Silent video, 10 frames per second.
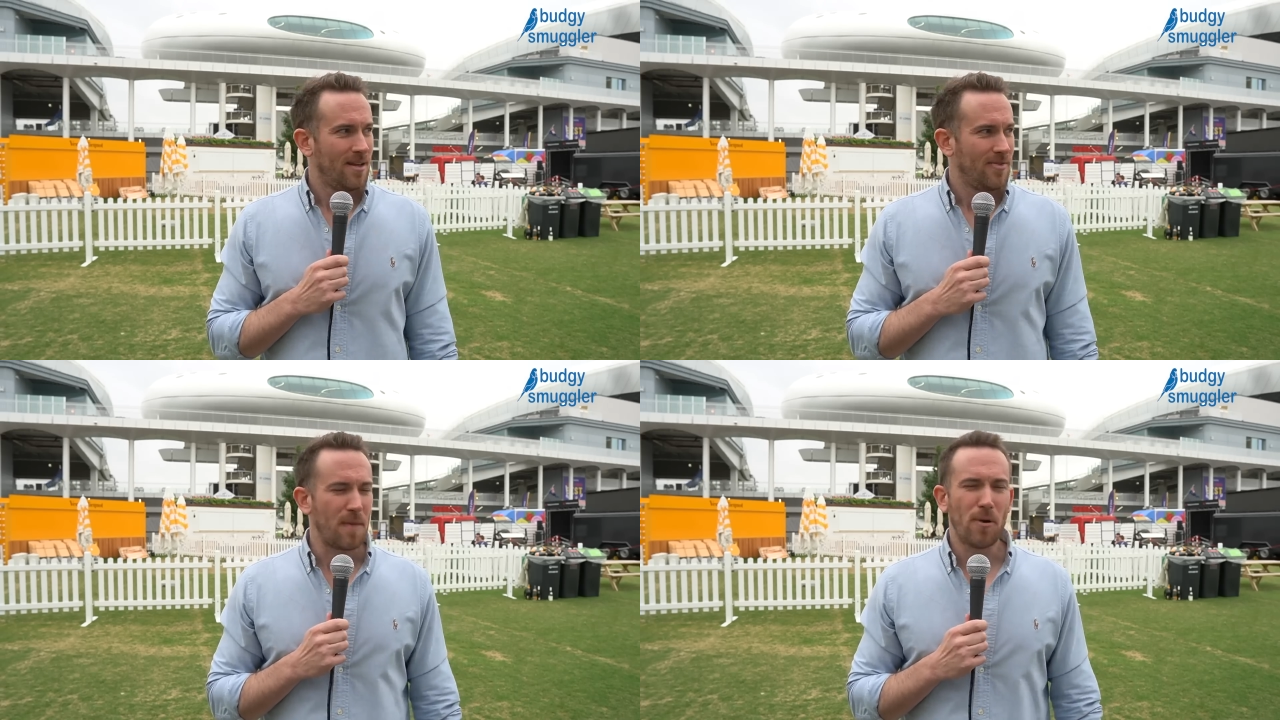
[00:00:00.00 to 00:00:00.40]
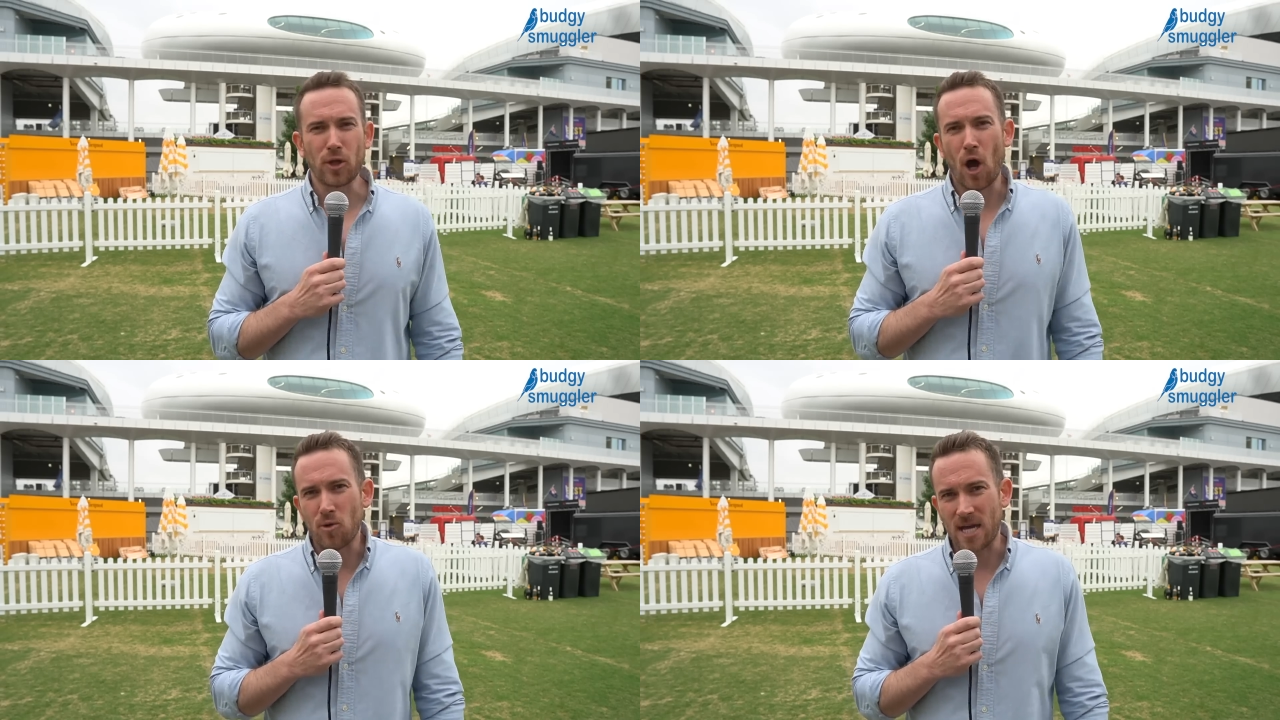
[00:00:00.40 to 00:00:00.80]
They
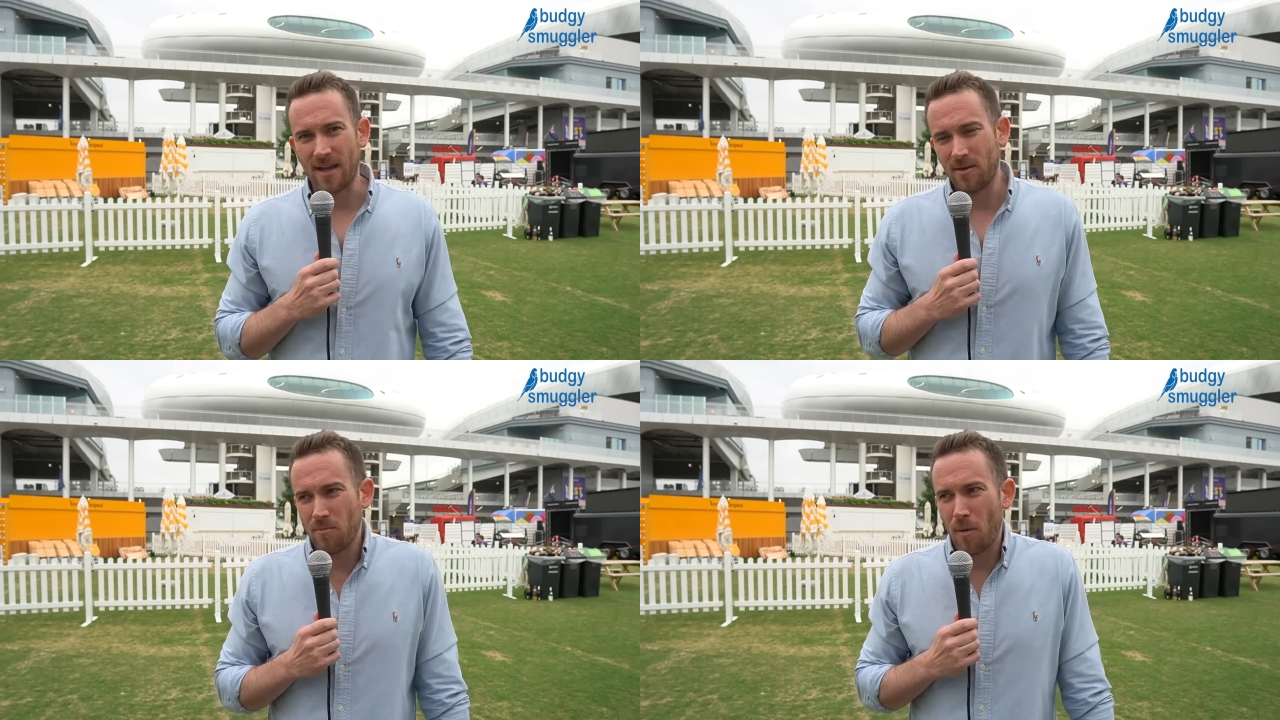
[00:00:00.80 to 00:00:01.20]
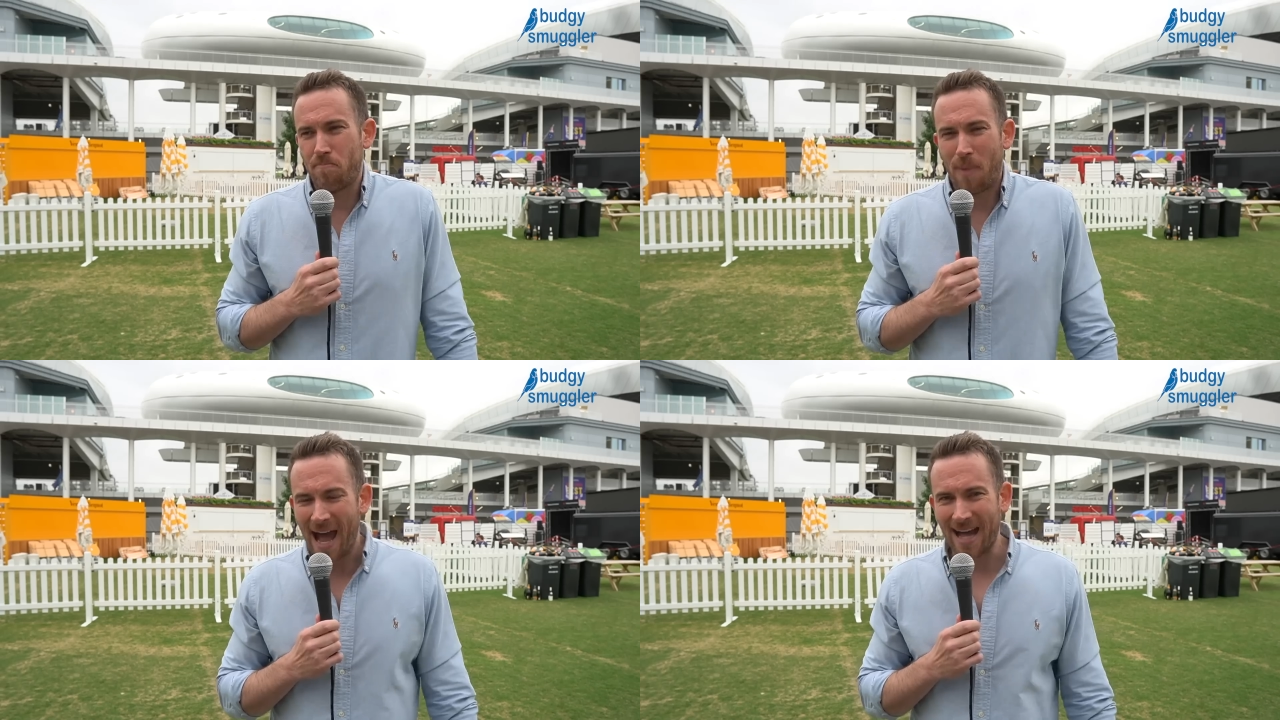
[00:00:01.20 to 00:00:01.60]
didn't bowl
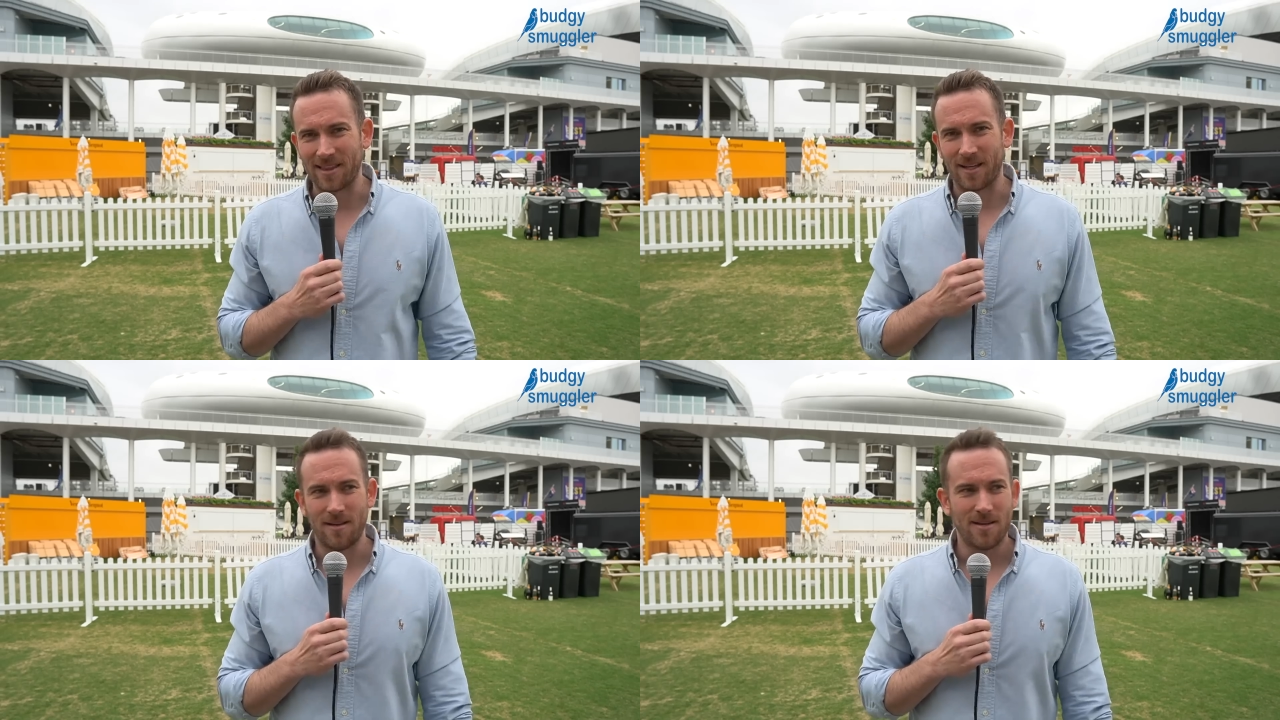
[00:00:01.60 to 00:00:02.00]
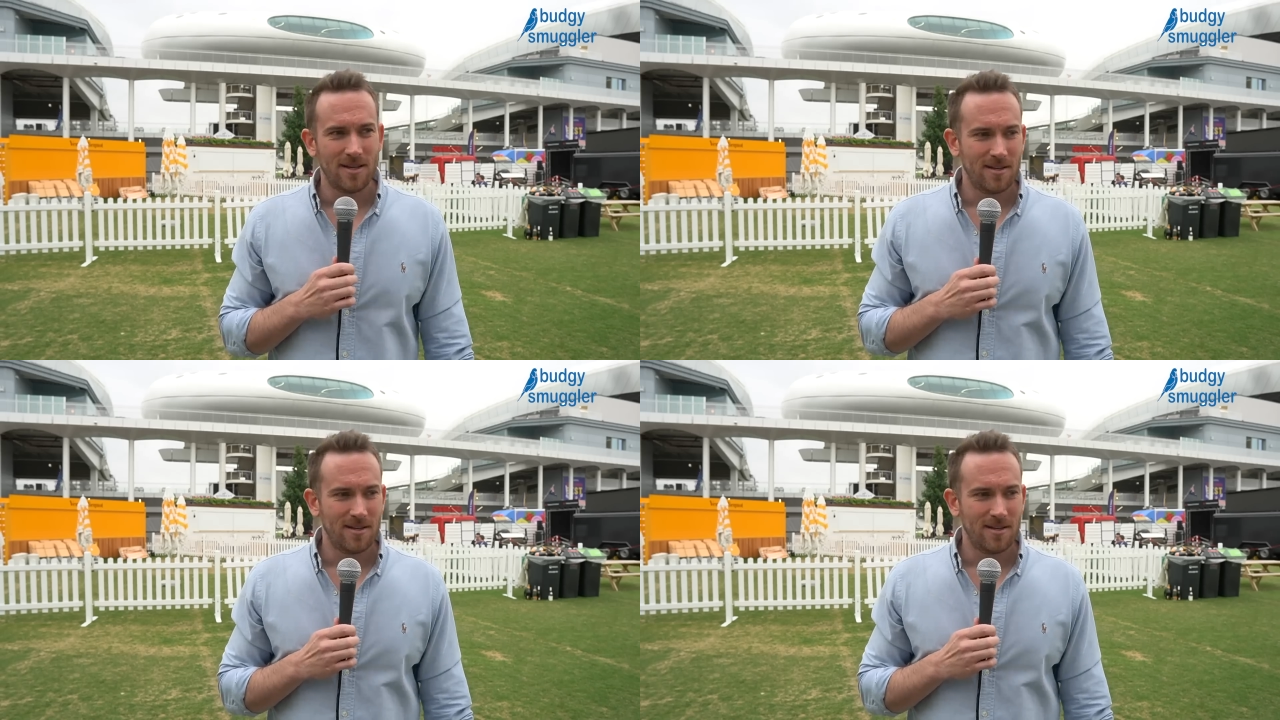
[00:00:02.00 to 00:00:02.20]
badly.